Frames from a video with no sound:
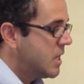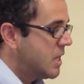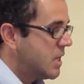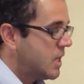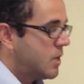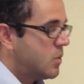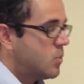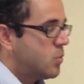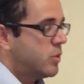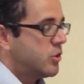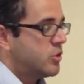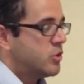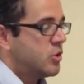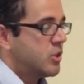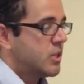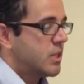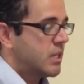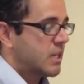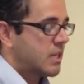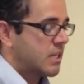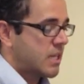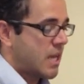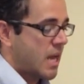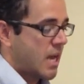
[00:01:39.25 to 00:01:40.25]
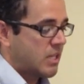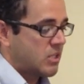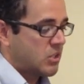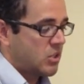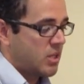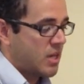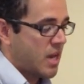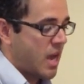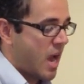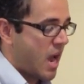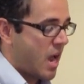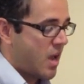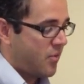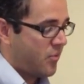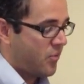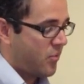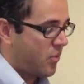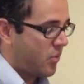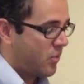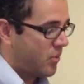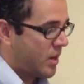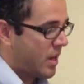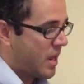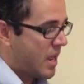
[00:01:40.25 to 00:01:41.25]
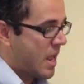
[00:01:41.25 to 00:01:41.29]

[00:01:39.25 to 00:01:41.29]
in which you can attach an iPhone